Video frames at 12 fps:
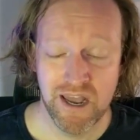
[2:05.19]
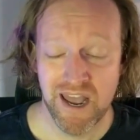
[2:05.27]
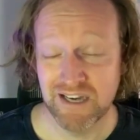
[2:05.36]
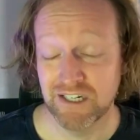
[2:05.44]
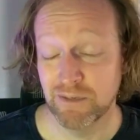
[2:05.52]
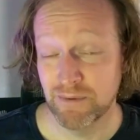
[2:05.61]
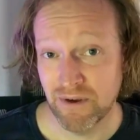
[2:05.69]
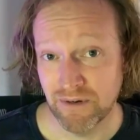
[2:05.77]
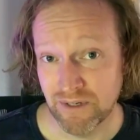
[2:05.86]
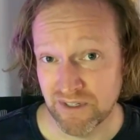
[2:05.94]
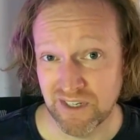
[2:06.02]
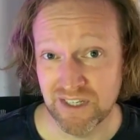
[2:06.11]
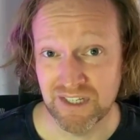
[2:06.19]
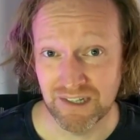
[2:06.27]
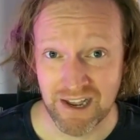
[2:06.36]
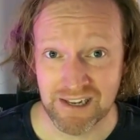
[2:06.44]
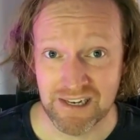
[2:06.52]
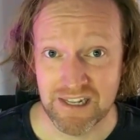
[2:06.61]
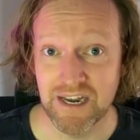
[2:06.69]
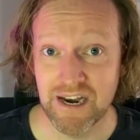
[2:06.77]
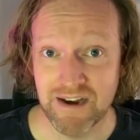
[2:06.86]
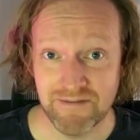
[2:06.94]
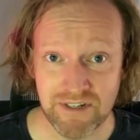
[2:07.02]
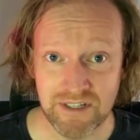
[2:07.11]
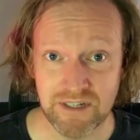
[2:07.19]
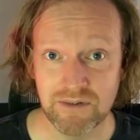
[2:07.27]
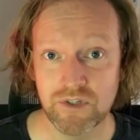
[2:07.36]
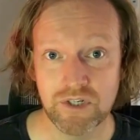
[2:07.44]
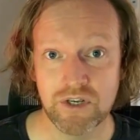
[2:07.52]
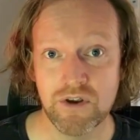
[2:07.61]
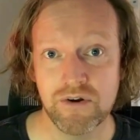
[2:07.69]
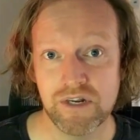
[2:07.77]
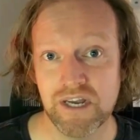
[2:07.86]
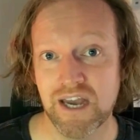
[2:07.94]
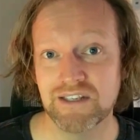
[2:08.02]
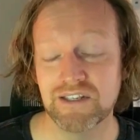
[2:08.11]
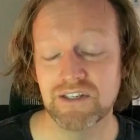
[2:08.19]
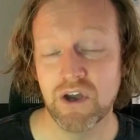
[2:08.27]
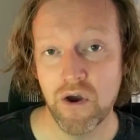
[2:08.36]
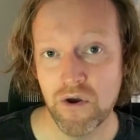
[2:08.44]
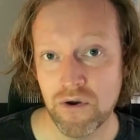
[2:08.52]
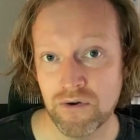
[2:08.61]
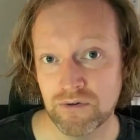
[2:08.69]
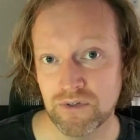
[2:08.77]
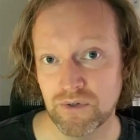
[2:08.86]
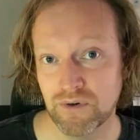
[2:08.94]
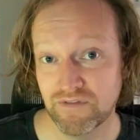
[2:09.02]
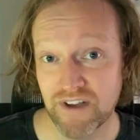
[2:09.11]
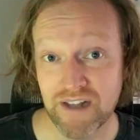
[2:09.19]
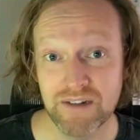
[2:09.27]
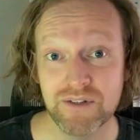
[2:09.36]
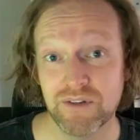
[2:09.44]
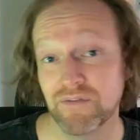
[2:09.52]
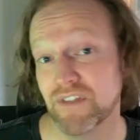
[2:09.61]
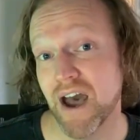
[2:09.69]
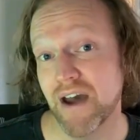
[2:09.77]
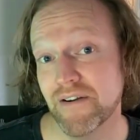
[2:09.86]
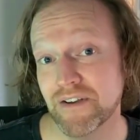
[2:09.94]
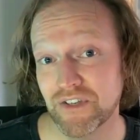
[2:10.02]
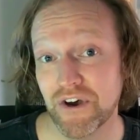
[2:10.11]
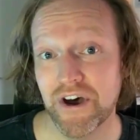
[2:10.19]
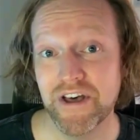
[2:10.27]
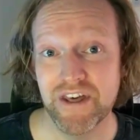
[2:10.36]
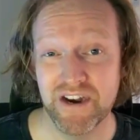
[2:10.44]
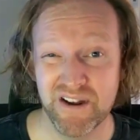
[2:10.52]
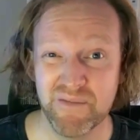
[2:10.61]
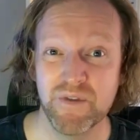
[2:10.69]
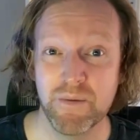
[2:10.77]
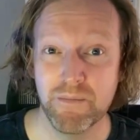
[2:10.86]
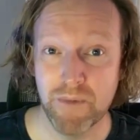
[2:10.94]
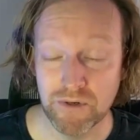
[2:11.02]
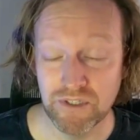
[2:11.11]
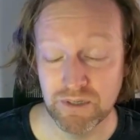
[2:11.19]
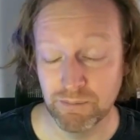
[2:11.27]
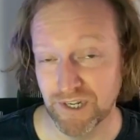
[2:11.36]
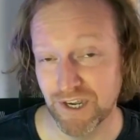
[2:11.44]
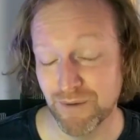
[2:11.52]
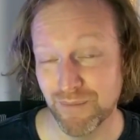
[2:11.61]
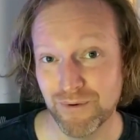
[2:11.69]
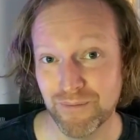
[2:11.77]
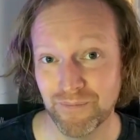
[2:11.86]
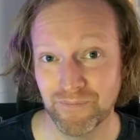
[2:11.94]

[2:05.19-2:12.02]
And to be honest, it's likely that every single security has its own sort of values of the R S I that are the most applicable.